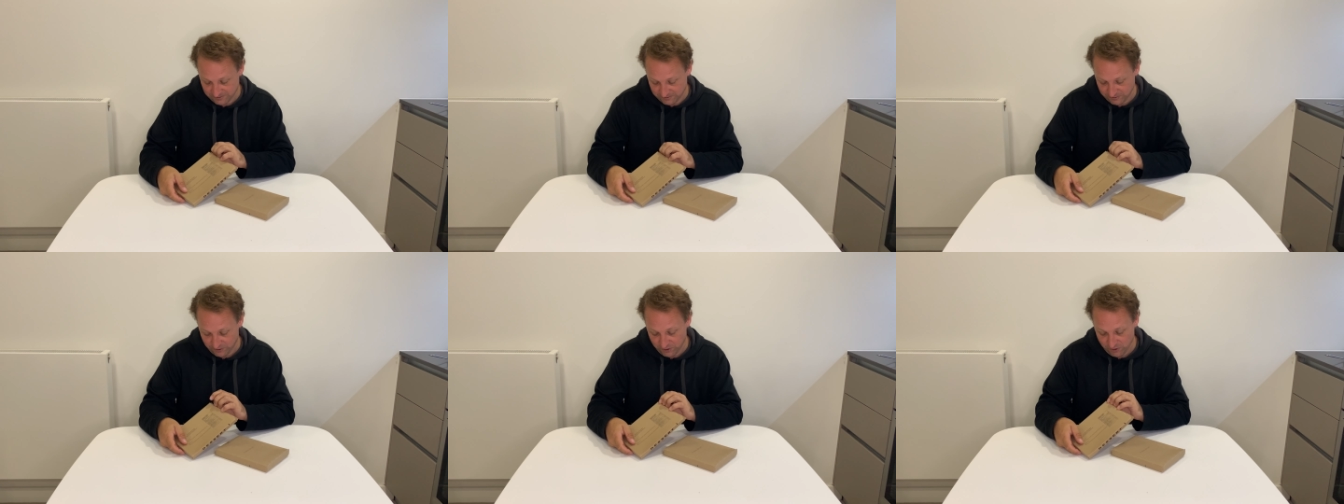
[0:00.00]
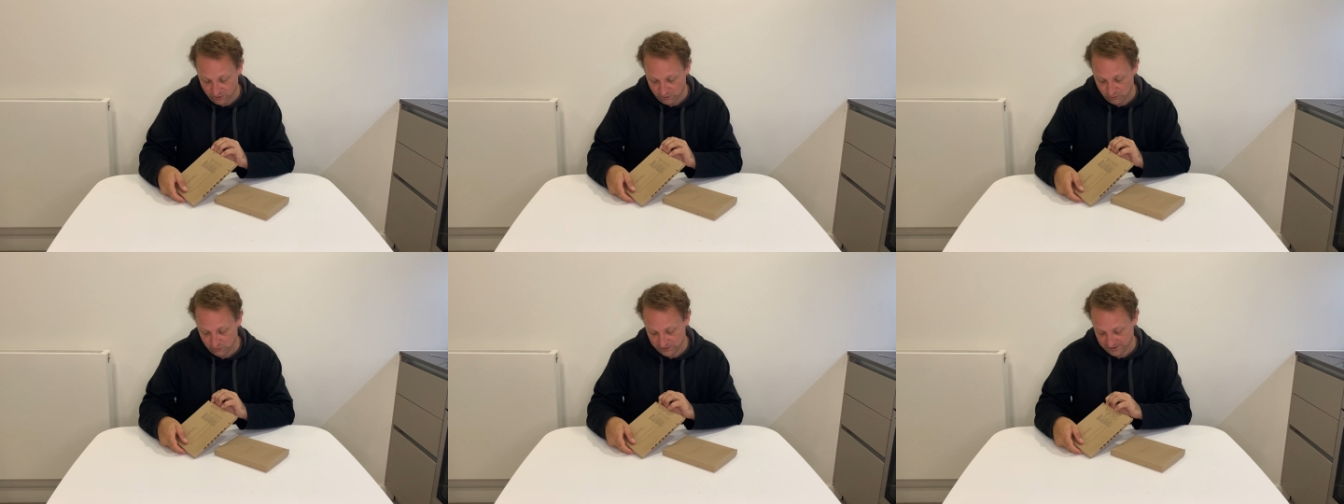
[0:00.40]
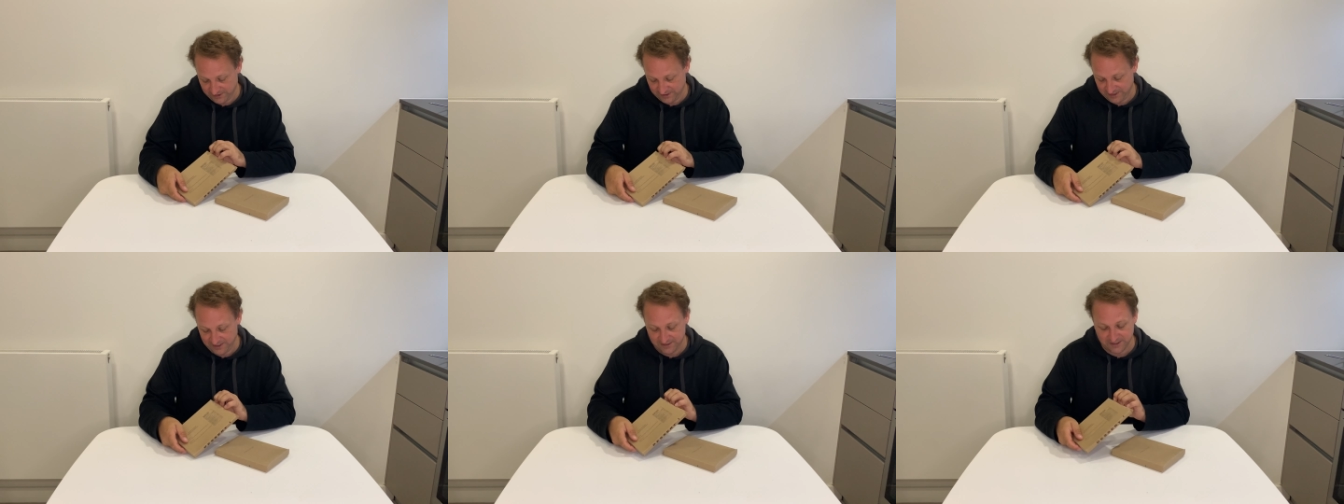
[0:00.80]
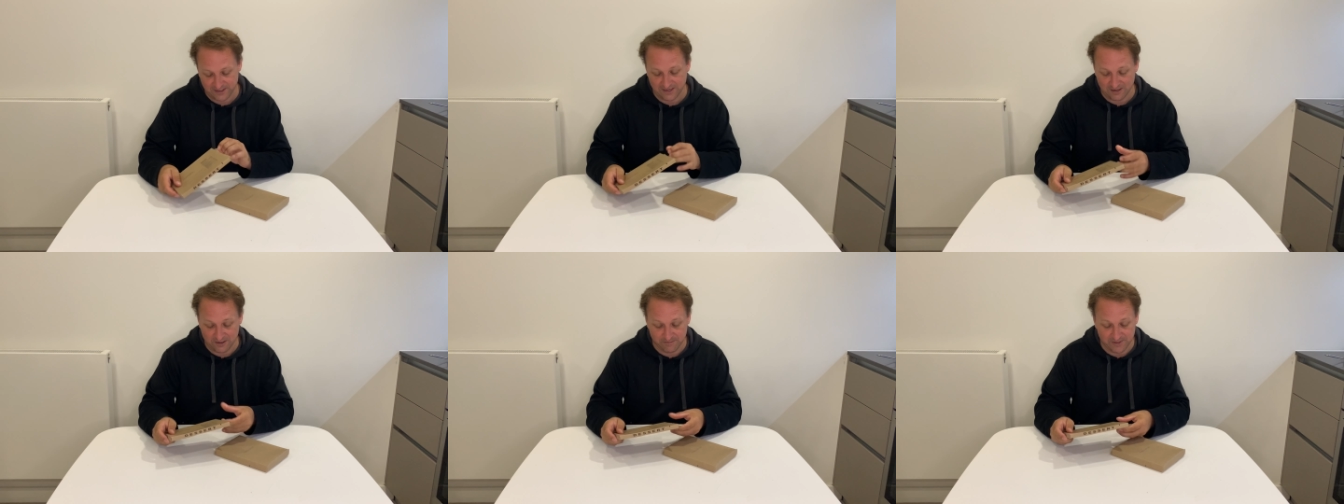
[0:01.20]
no heating
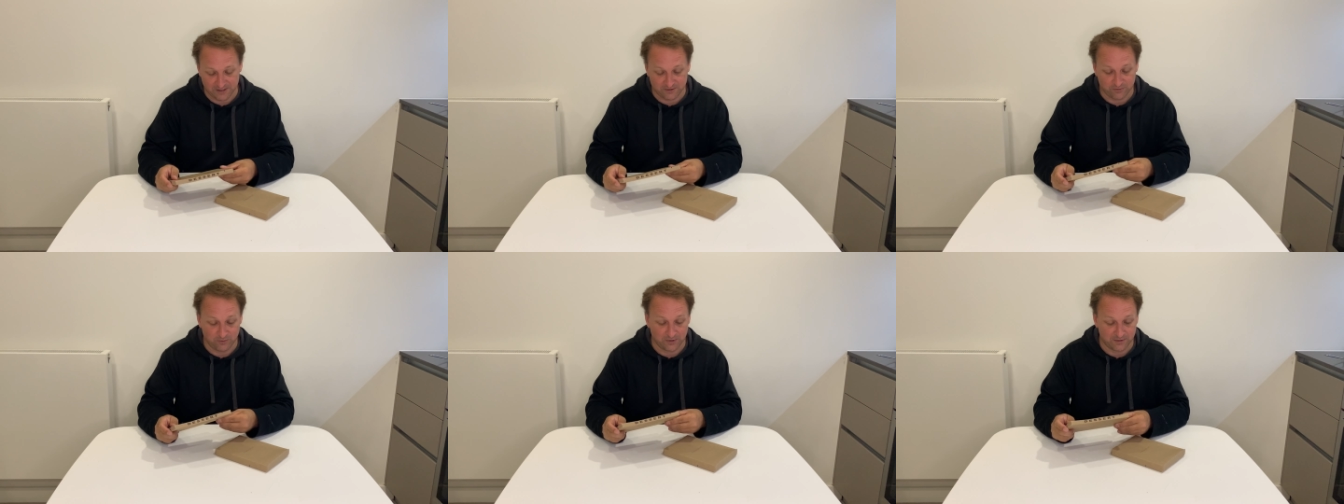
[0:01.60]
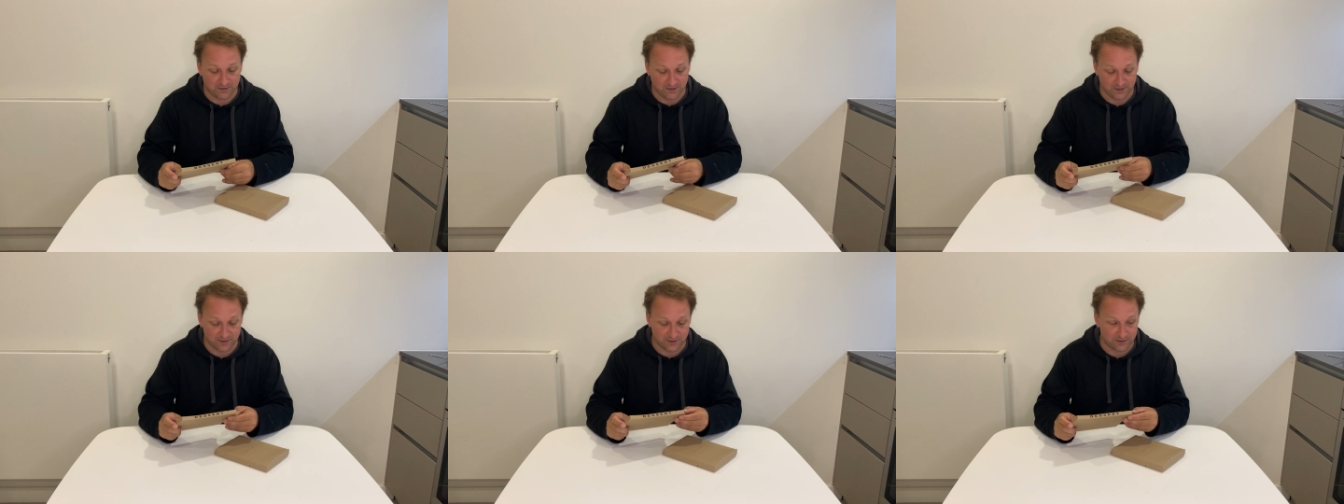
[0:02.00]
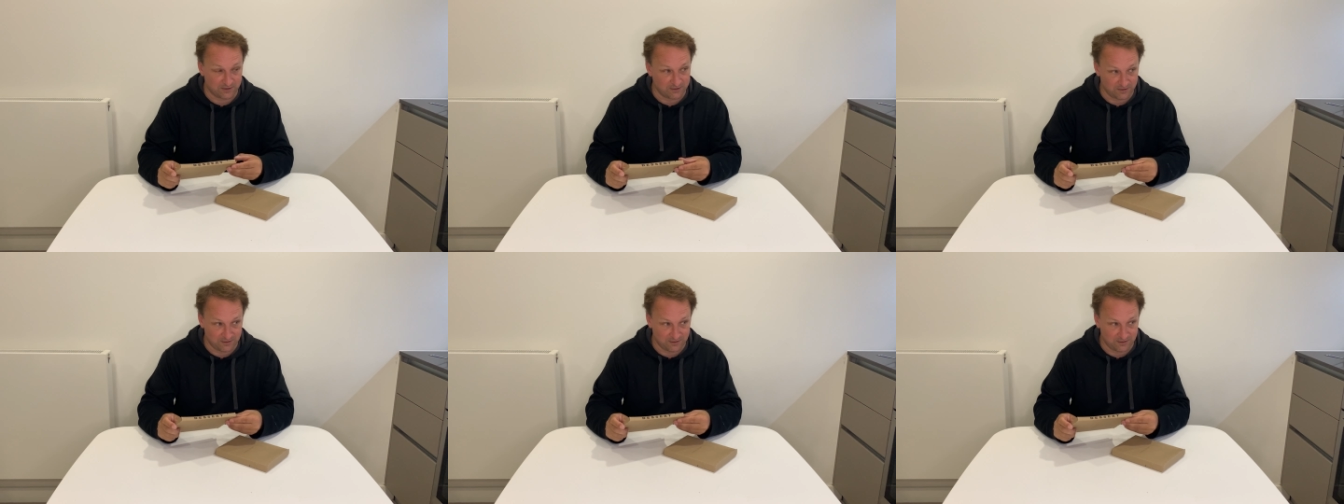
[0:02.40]
element with this.